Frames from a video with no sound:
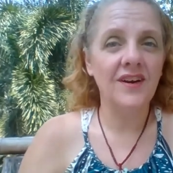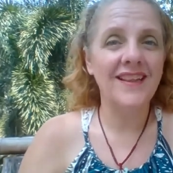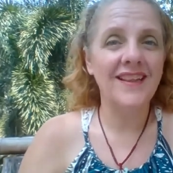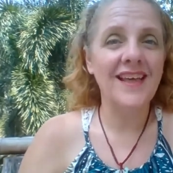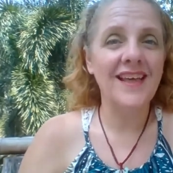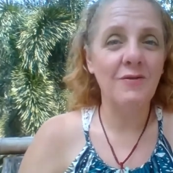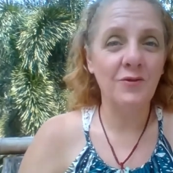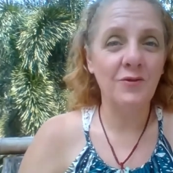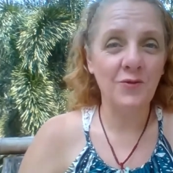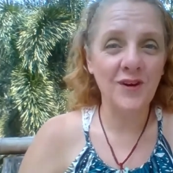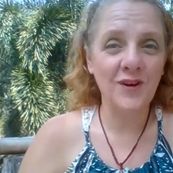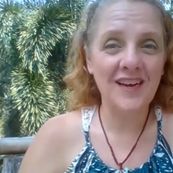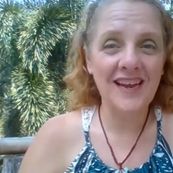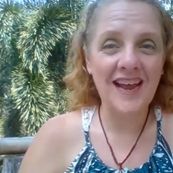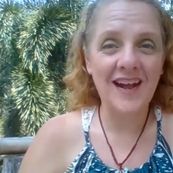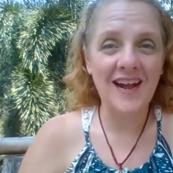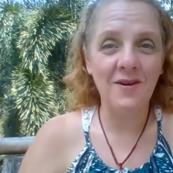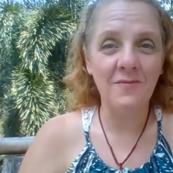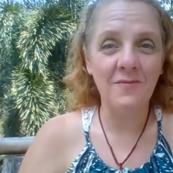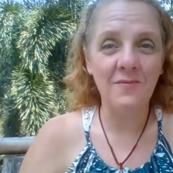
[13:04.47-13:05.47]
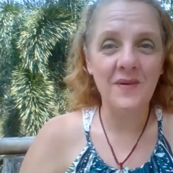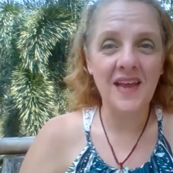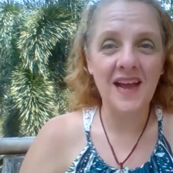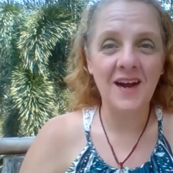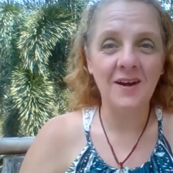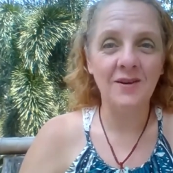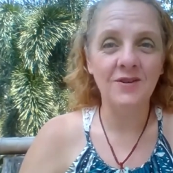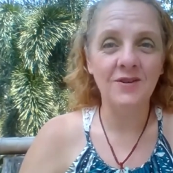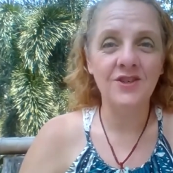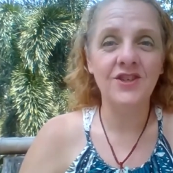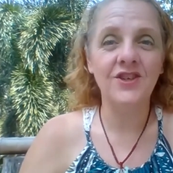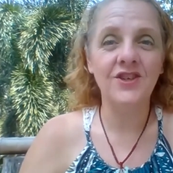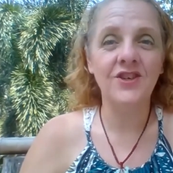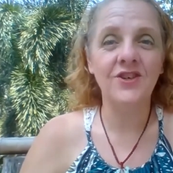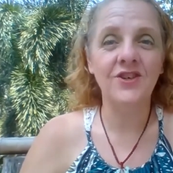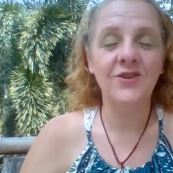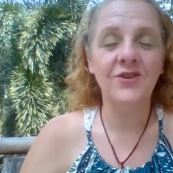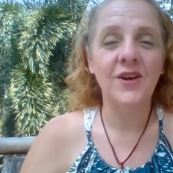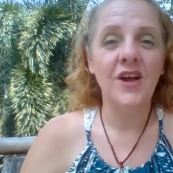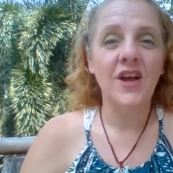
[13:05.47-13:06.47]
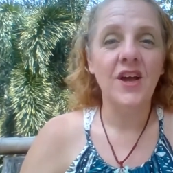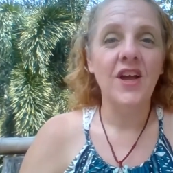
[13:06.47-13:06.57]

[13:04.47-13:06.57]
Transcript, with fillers: That would really help me out to